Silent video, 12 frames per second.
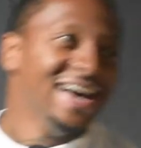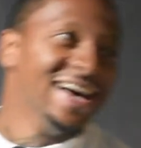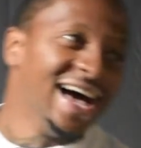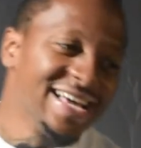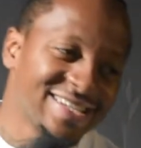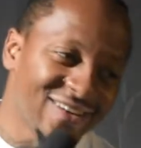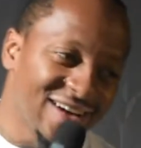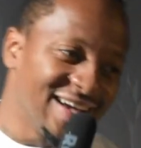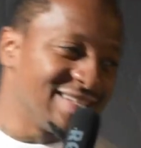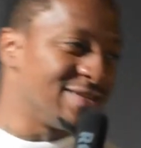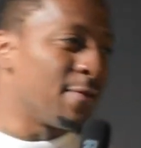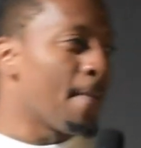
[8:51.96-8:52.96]
That's
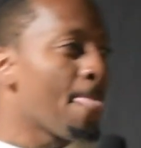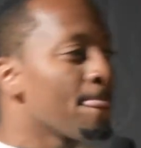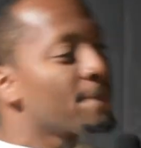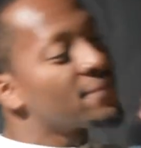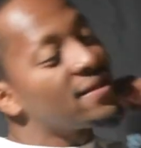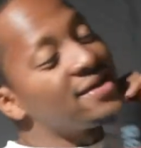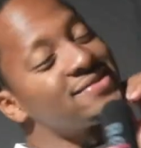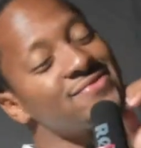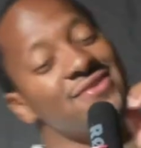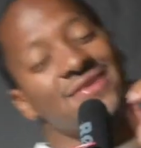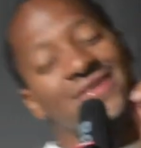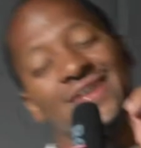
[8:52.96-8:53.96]
crazy. That's
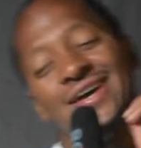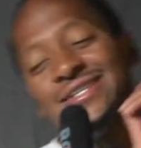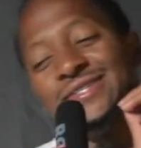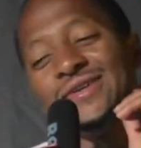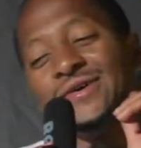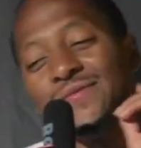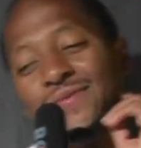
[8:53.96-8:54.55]
real crazy, though,